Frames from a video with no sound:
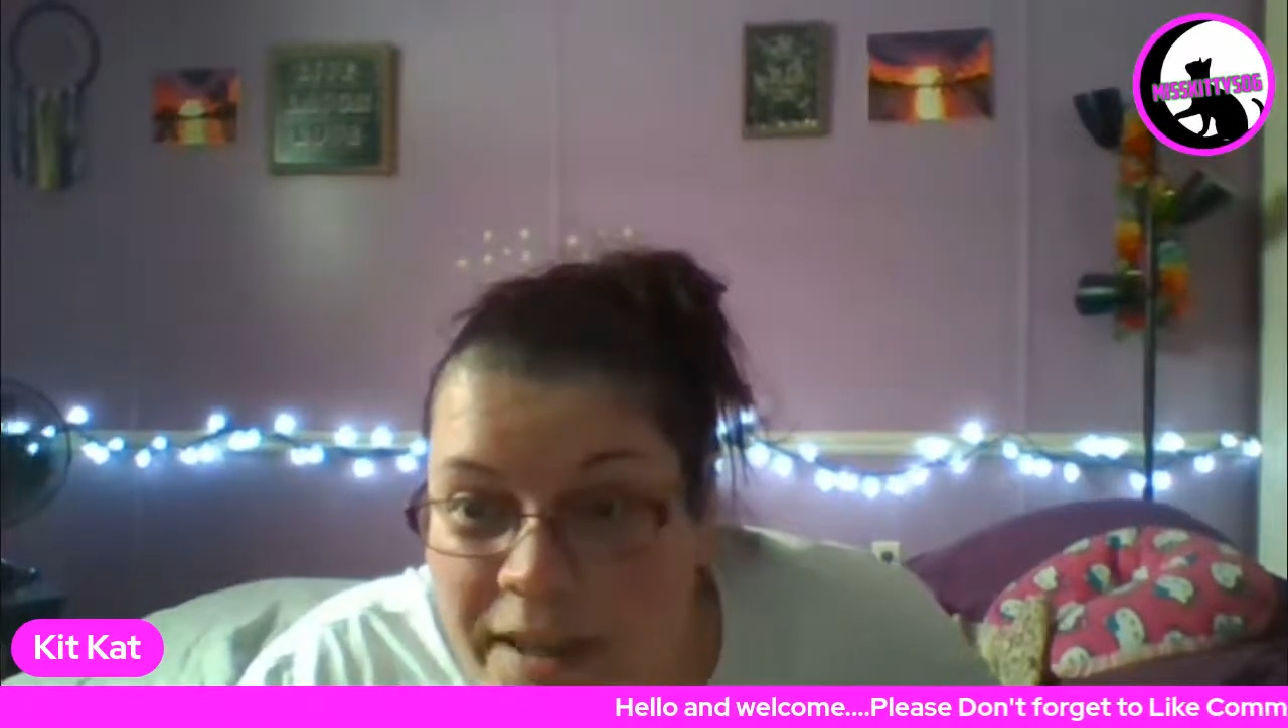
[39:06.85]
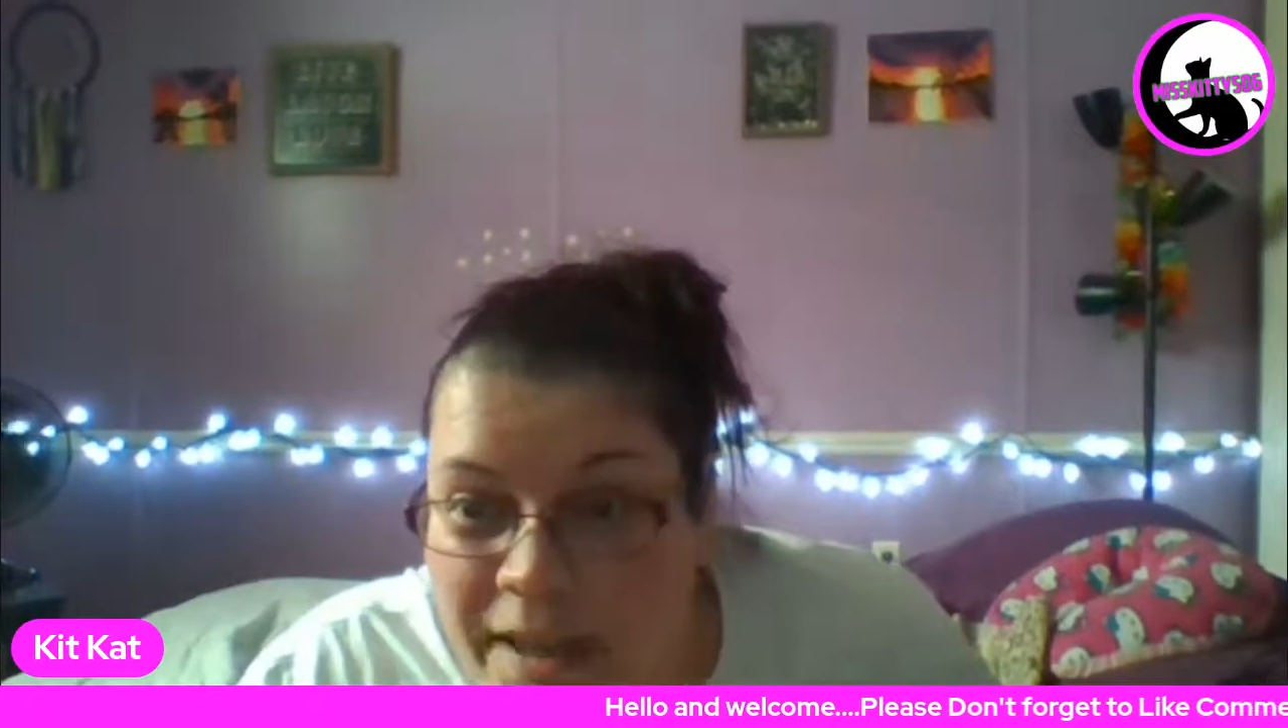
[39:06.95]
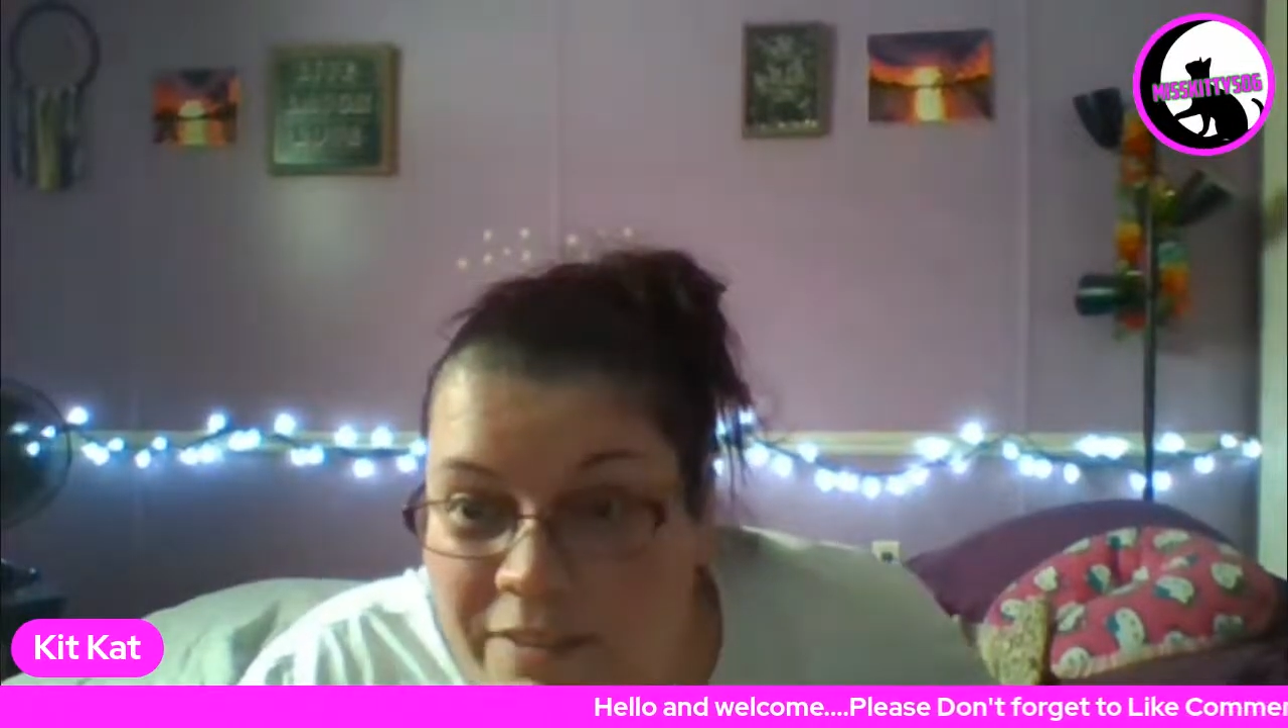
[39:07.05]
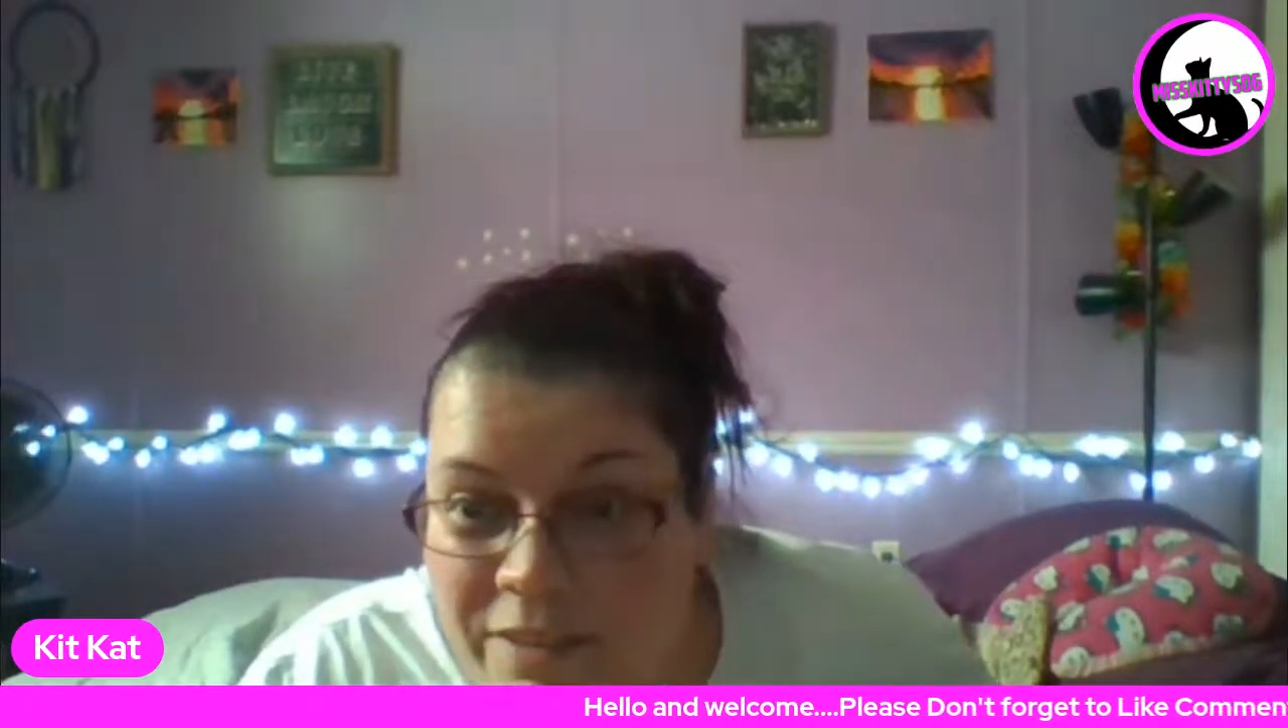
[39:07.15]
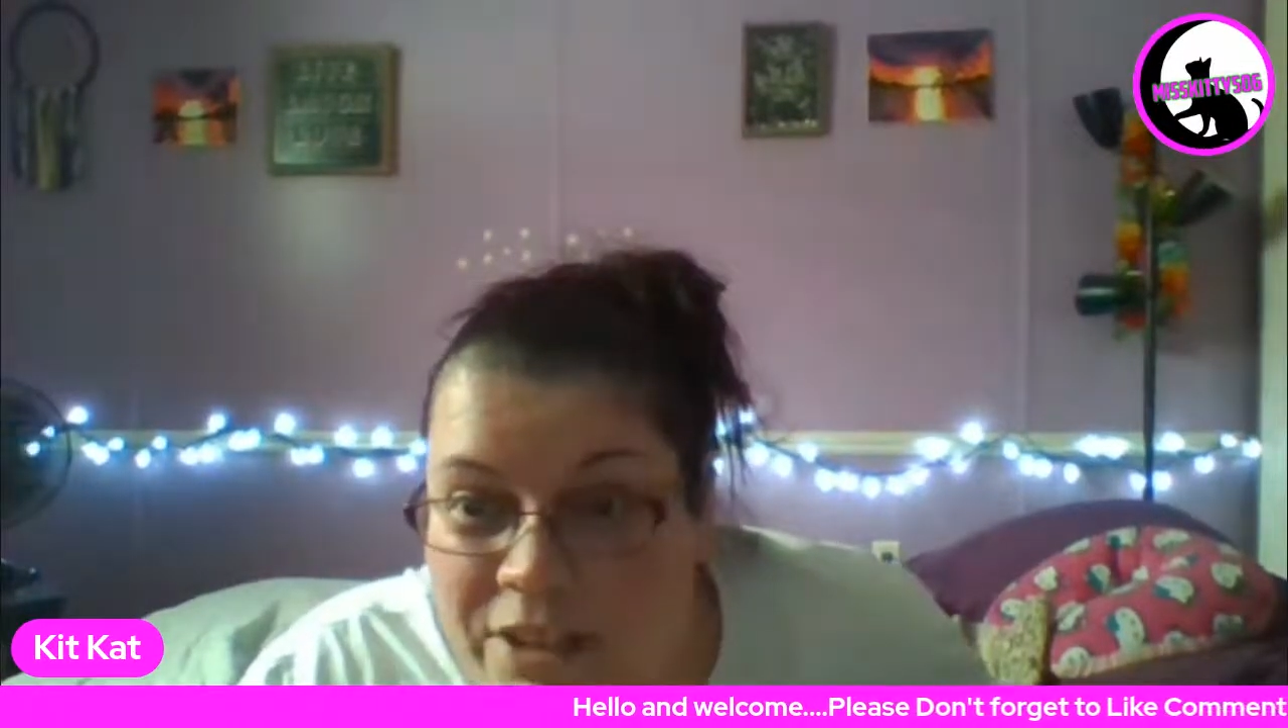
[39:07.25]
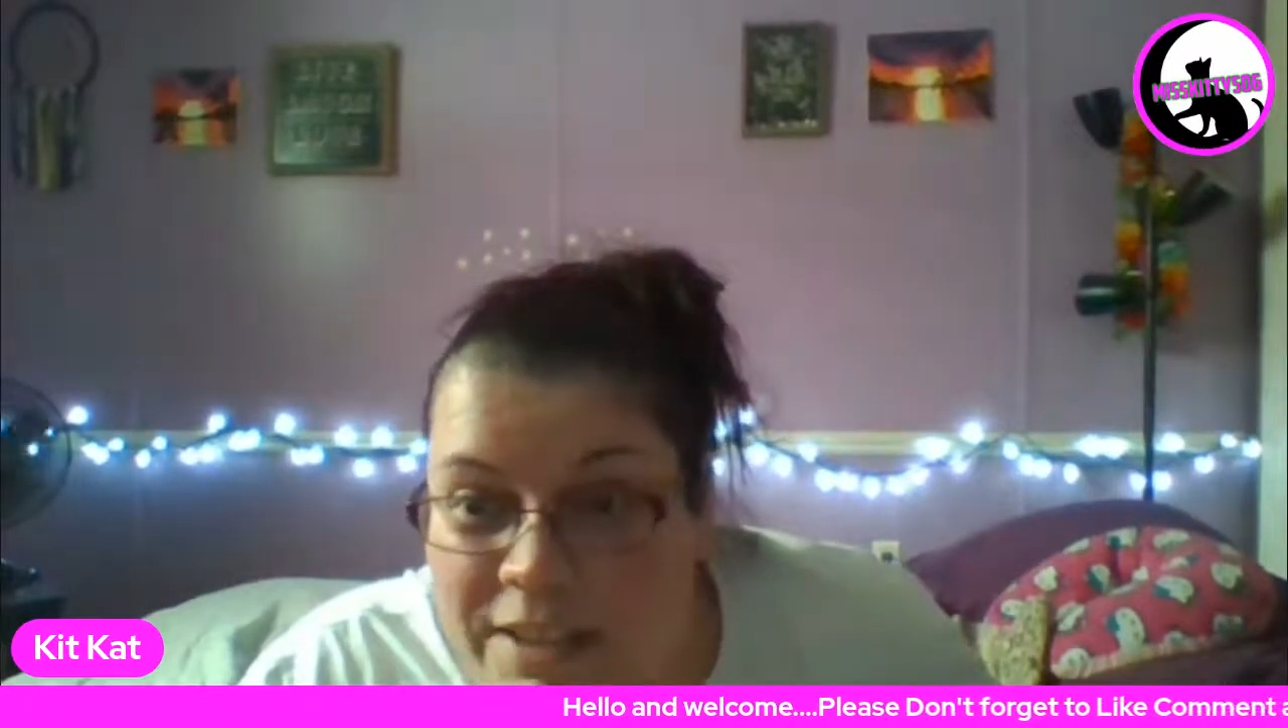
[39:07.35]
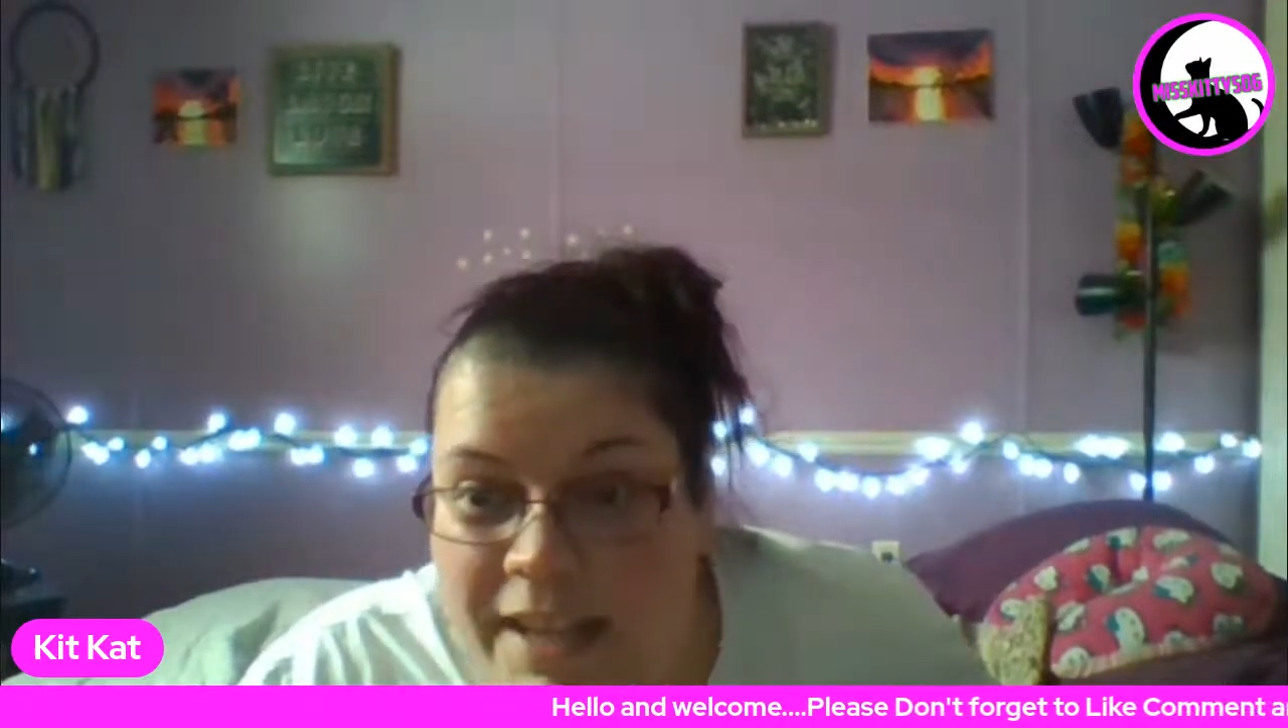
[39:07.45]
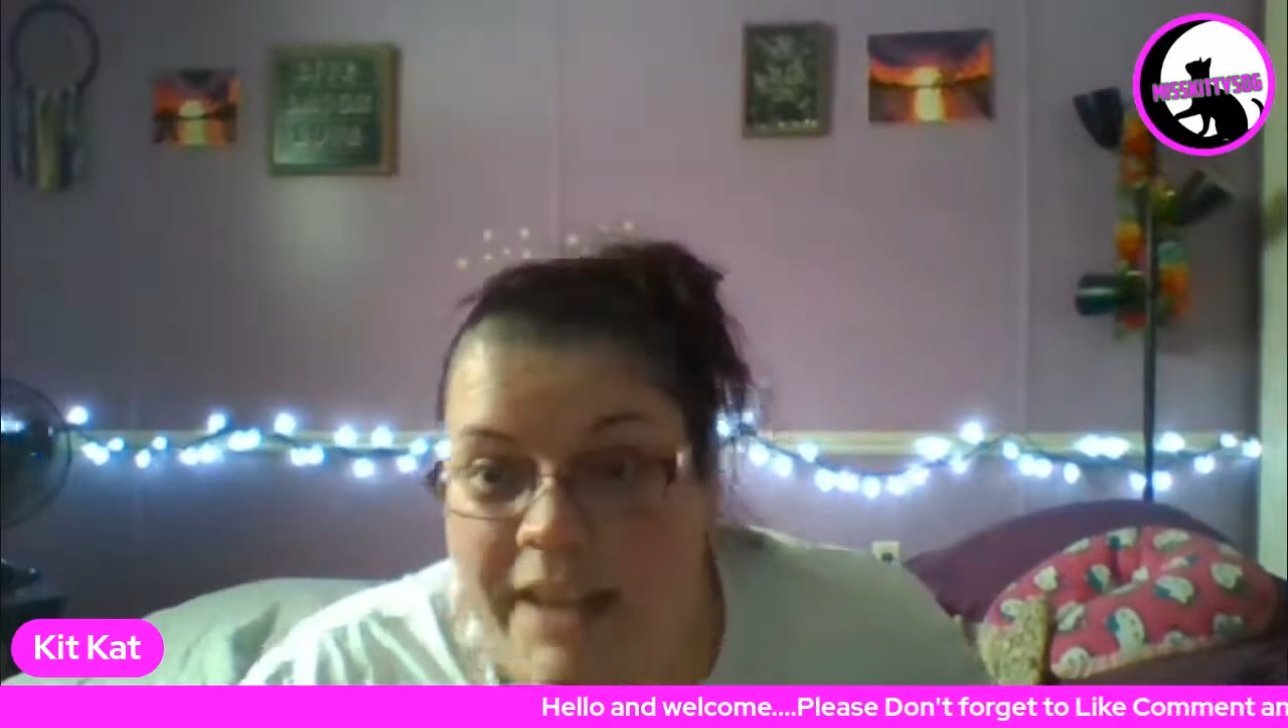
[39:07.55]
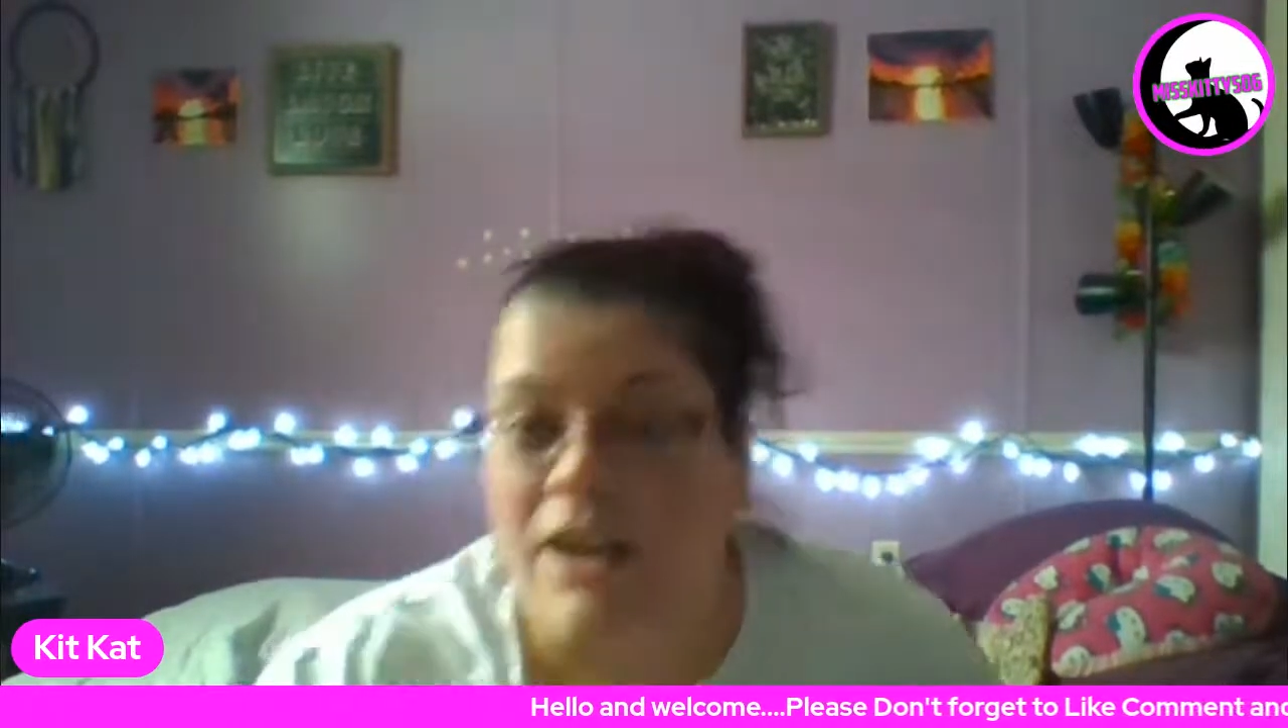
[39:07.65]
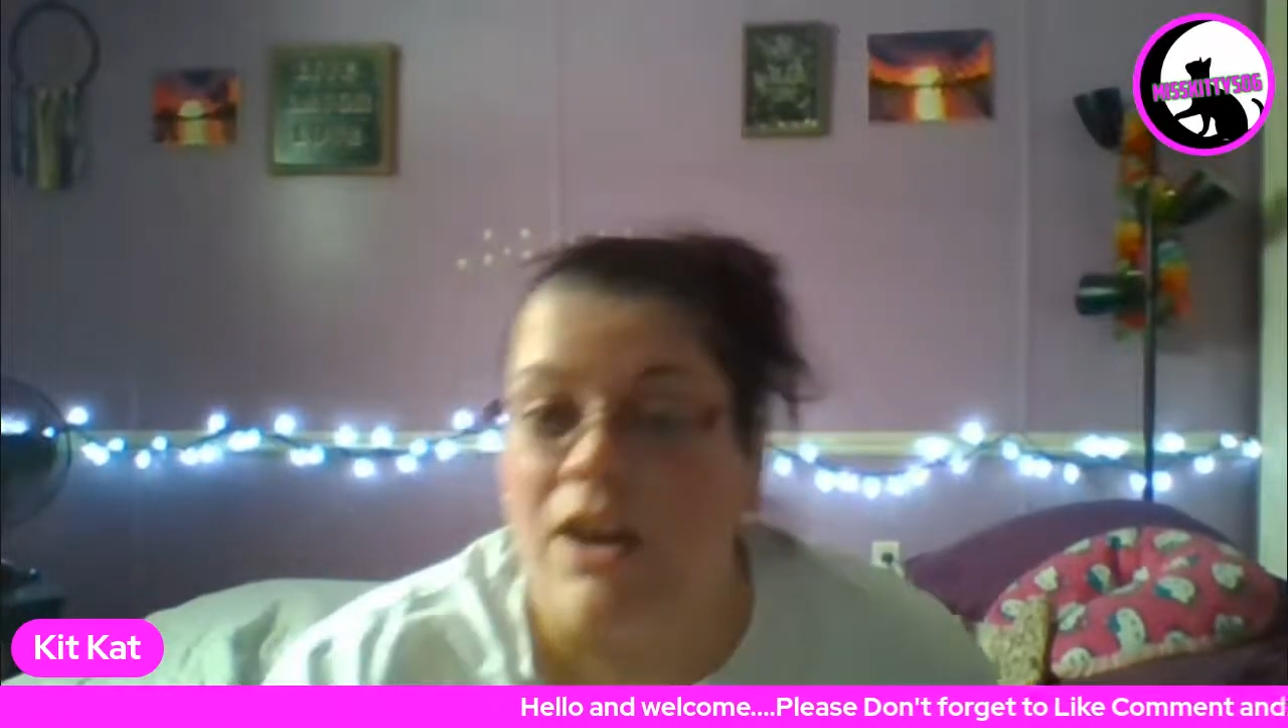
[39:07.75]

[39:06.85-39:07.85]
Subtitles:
Have a good day.